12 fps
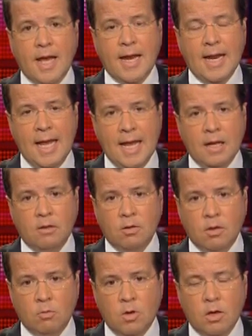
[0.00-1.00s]
at hand
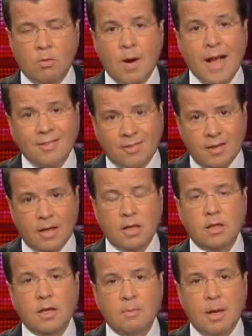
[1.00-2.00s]
or one arrested.
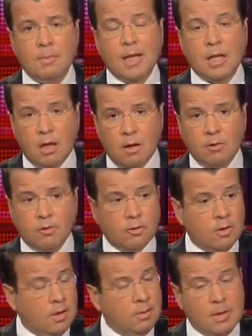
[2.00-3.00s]
They might be close,
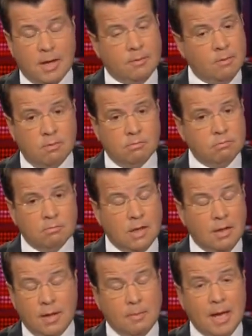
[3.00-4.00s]
or they might
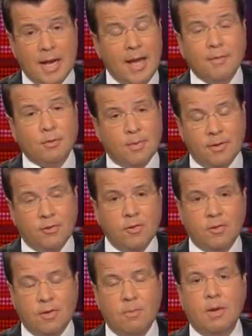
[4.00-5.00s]
have
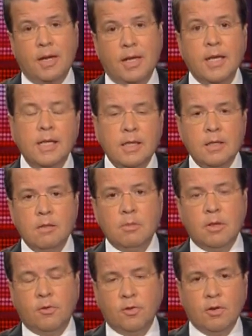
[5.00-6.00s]
arrested somebody,
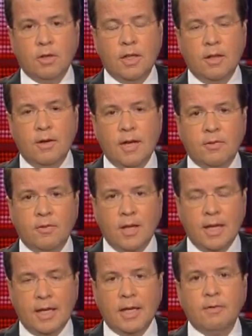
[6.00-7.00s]
but certainly they're not
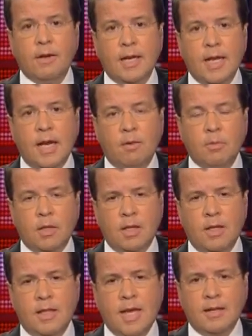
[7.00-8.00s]
saying it right now.
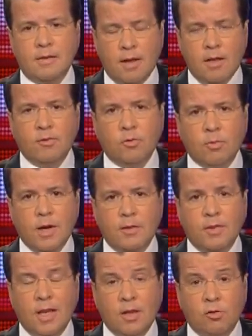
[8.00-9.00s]
But that does
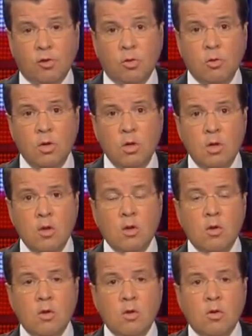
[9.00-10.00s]
raise the issue.
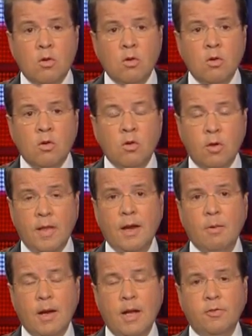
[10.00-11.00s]
Who do they
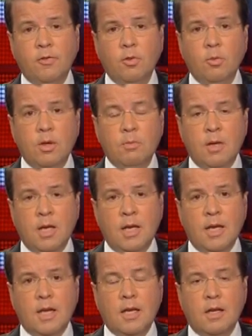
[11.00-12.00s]
arrest? Who would it
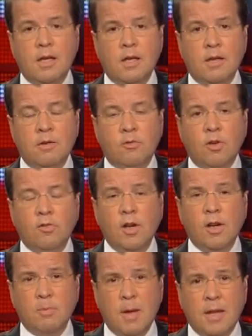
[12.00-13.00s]
be? Judge
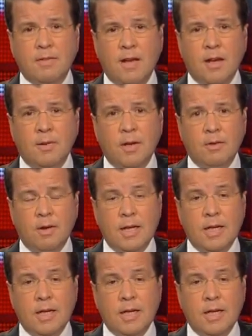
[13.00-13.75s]
Andrew Napolitano here.